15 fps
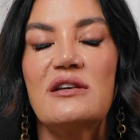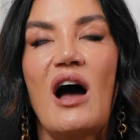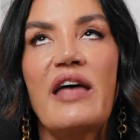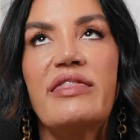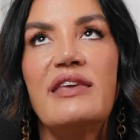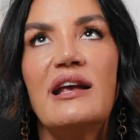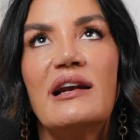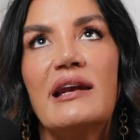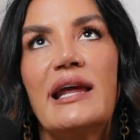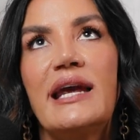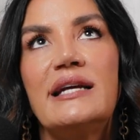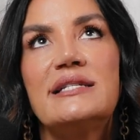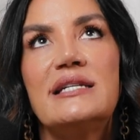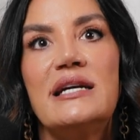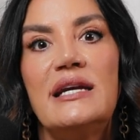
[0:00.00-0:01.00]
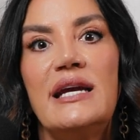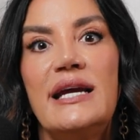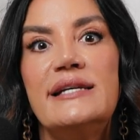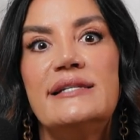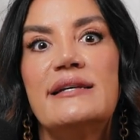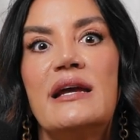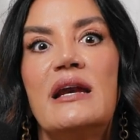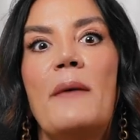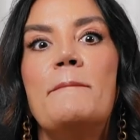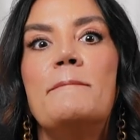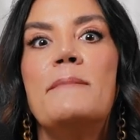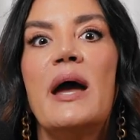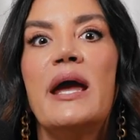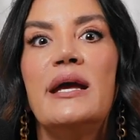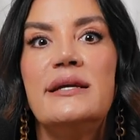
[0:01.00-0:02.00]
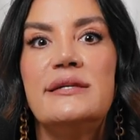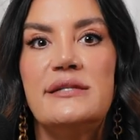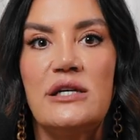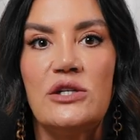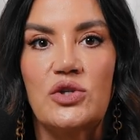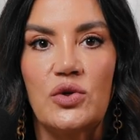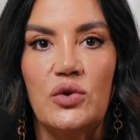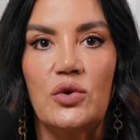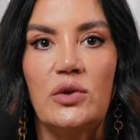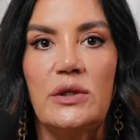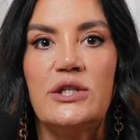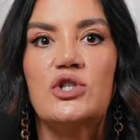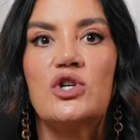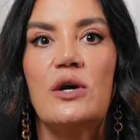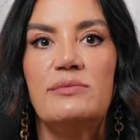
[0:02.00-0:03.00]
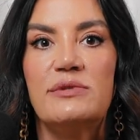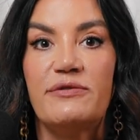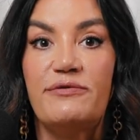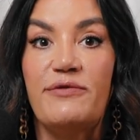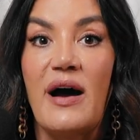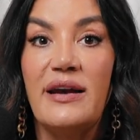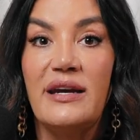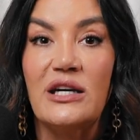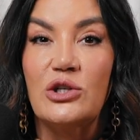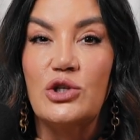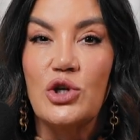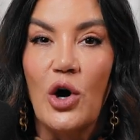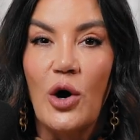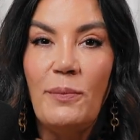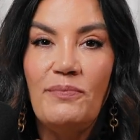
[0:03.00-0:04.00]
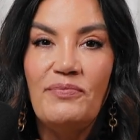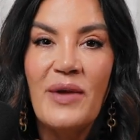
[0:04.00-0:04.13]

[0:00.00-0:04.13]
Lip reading: I think LinkedIn is an amazing tool in terms of finding a job.